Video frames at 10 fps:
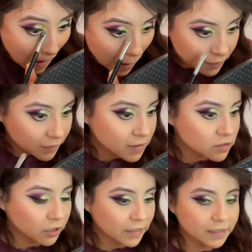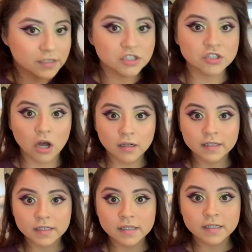and then they start eating
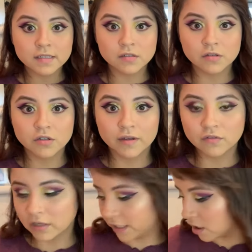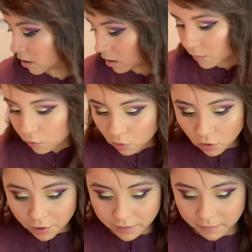solids so then you have to like cook
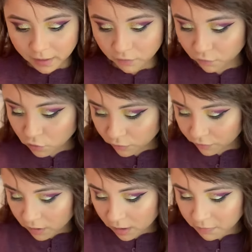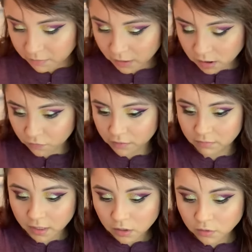more and make food for them and make different
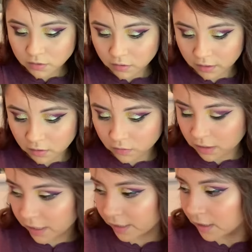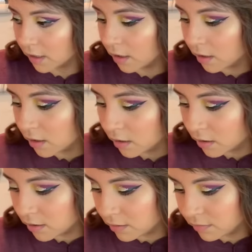meals so that they don't get like
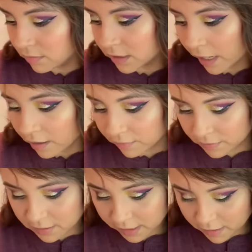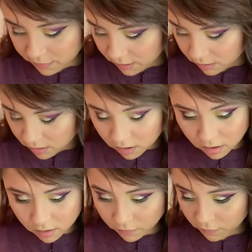tired of the same
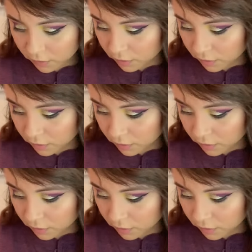stuff you